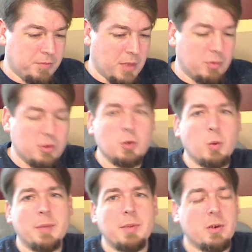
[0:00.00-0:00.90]
Still
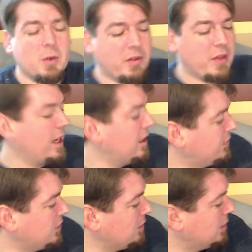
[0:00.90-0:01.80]
weeping around the
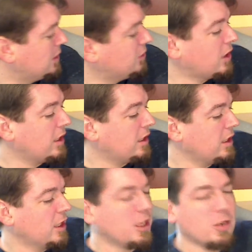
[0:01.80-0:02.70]
AFC because I
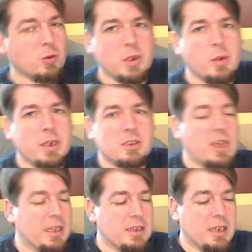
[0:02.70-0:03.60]
re-whipped
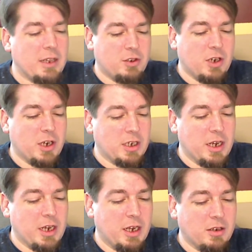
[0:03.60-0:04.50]
ahead last night
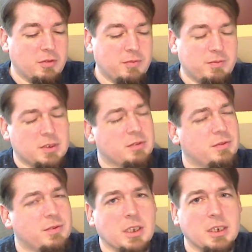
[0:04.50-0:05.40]
and
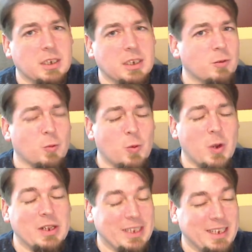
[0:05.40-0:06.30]
flooded it
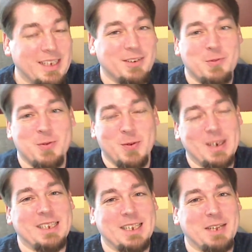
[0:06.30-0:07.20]

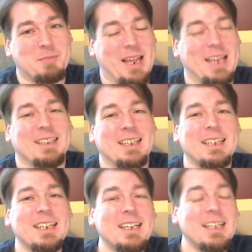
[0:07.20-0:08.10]
really badly.
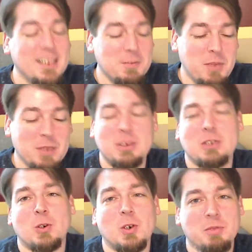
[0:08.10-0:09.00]

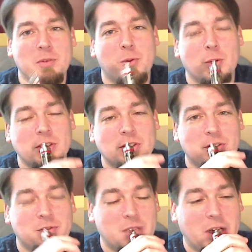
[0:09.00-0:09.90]
Biblical proportions of
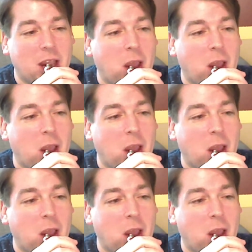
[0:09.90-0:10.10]
flooding.